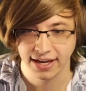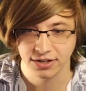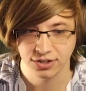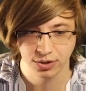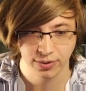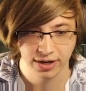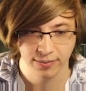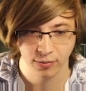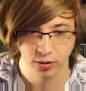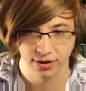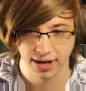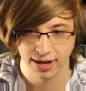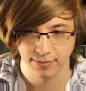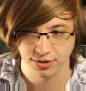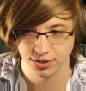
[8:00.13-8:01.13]
do any more
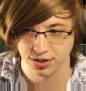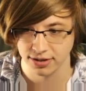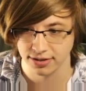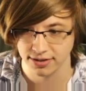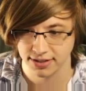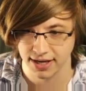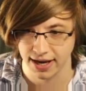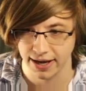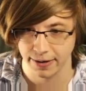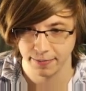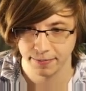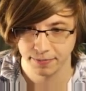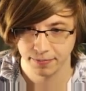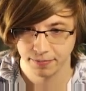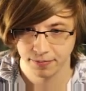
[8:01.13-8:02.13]
damage to this guy.
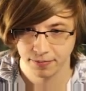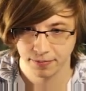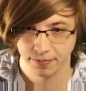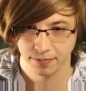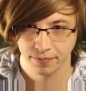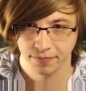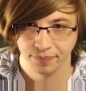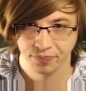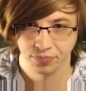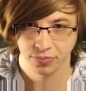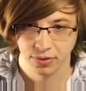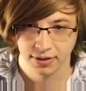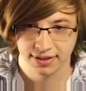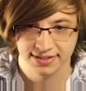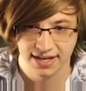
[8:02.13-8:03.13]

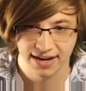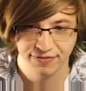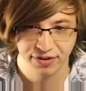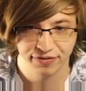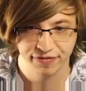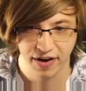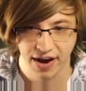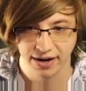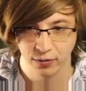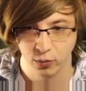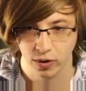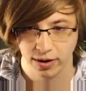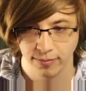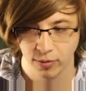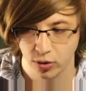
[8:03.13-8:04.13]
Because I have to find
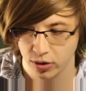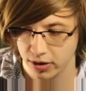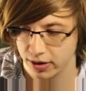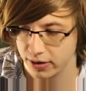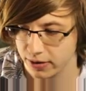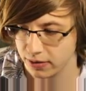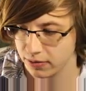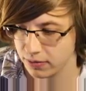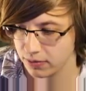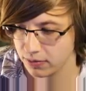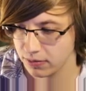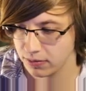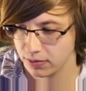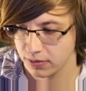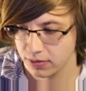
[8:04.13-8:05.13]
one more
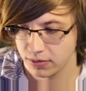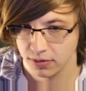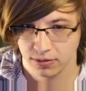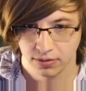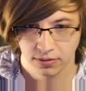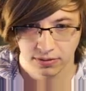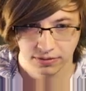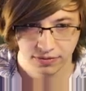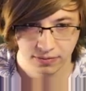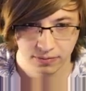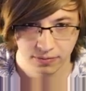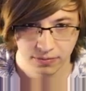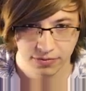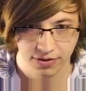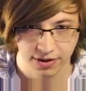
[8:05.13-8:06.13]

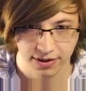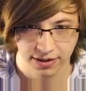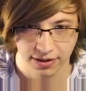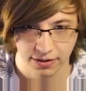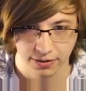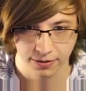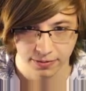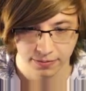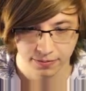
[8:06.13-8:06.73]
thing here.